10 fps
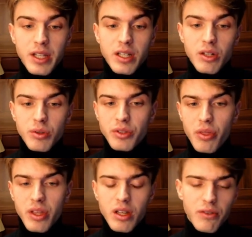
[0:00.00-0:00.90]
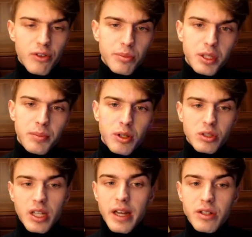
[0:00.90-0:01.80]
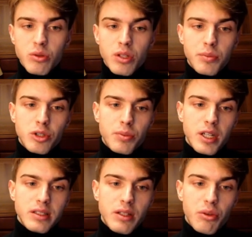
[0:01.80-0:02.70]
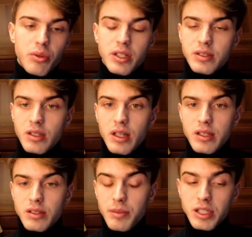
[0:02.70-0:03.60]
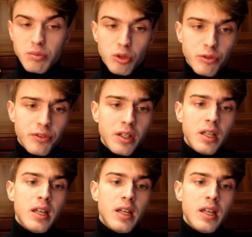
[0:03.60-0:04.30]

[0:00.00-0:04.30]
and here I was thinking for a bit because I knew that bishop takes e3 is the best move.